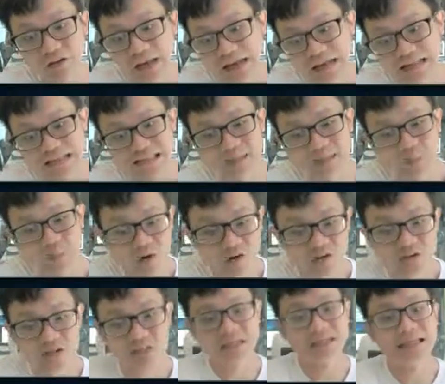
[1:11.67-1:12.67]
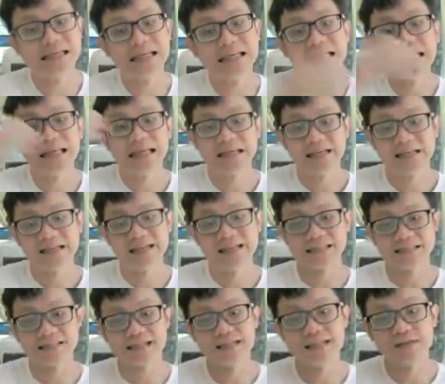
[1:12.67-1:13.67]
And subconsciously
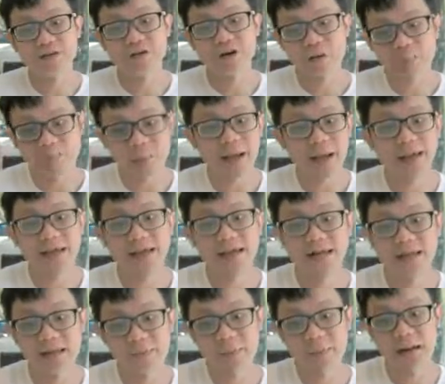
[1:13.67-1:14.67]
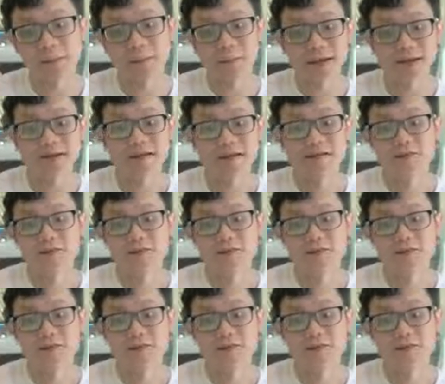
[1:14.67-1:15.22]
is in your mind and in my mind.